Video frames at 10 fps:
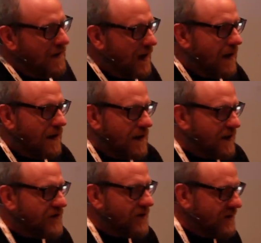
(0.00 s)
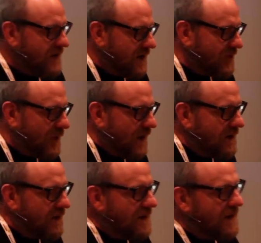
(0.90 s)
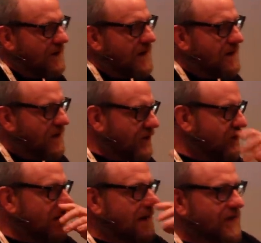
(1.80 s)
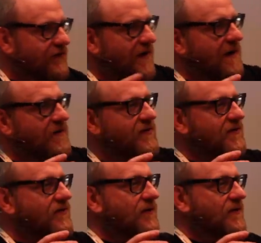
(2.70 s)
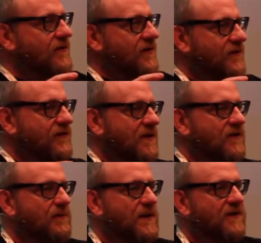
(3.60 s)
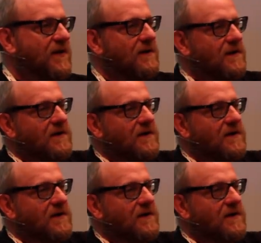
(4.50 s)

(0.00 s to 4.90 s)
Uh, as I explained earlier, there are three stages the, the transmitter,